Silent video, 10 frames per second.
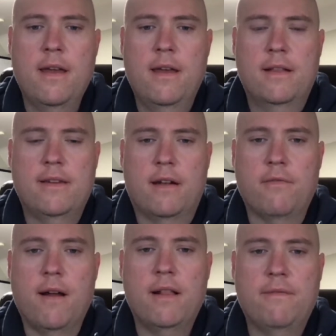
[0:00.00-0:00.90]
It's out of
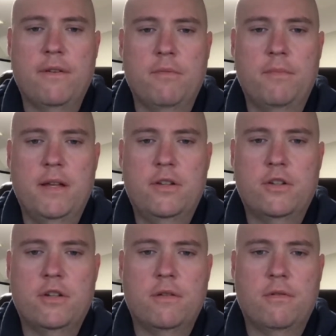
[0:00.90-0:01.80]
Wrightsville
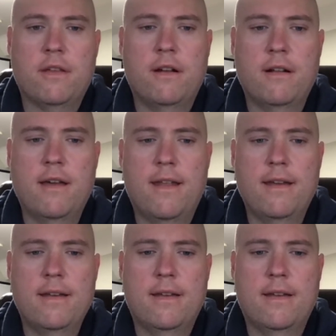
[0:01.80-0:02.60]
Beach, North Carolina,